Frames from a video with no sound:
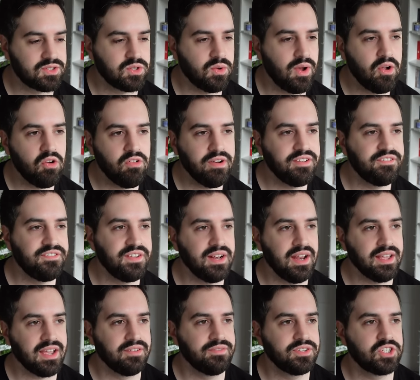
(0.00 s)
so I already feel
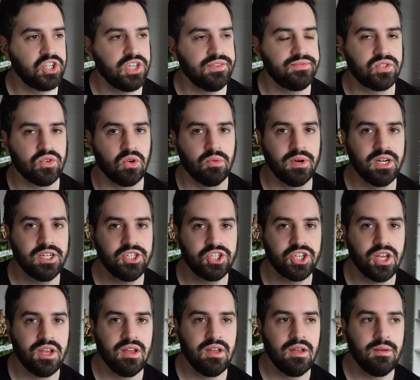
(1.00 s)
like I've achieved so
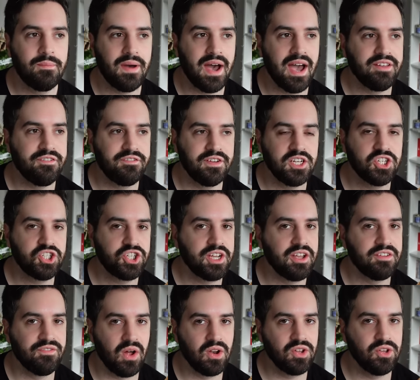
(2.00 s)
much by
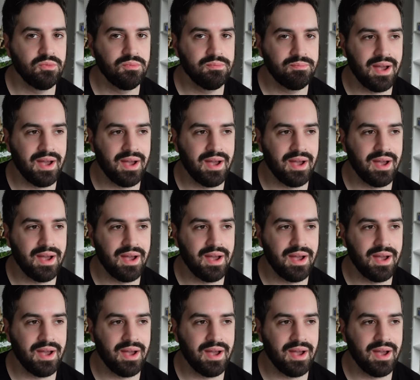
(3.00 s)
finishing a volume,